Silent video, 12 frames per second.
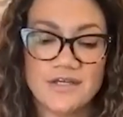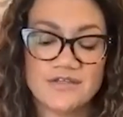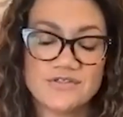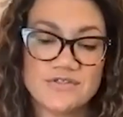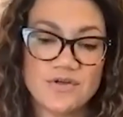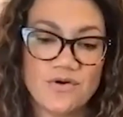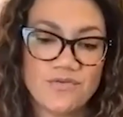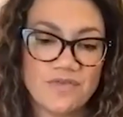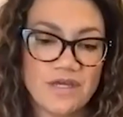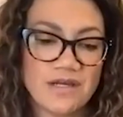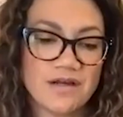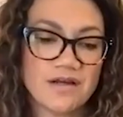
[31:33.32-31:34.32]
so
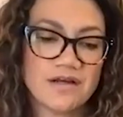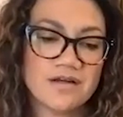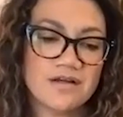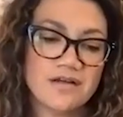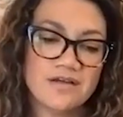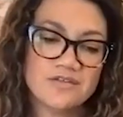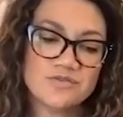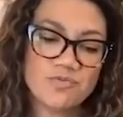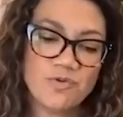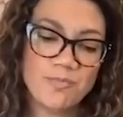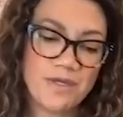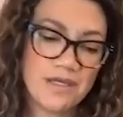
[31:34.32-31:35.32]
they are
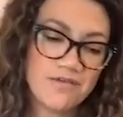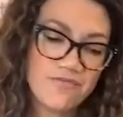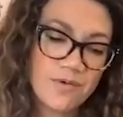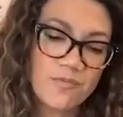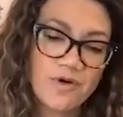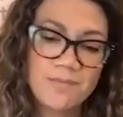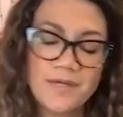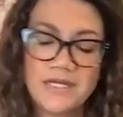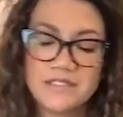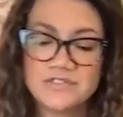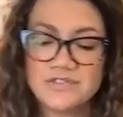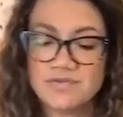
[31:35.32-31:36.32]
swooping from one
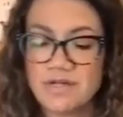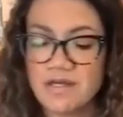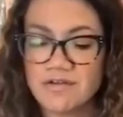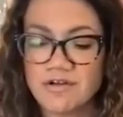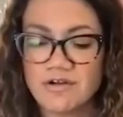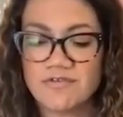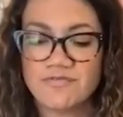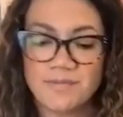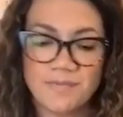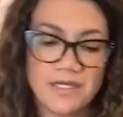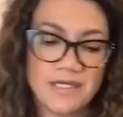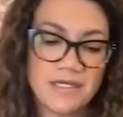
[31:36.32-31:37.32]
page to another,
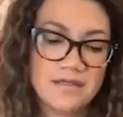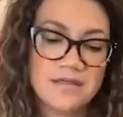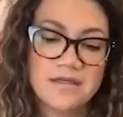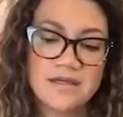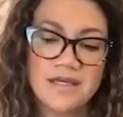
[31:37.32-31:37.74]
flipping,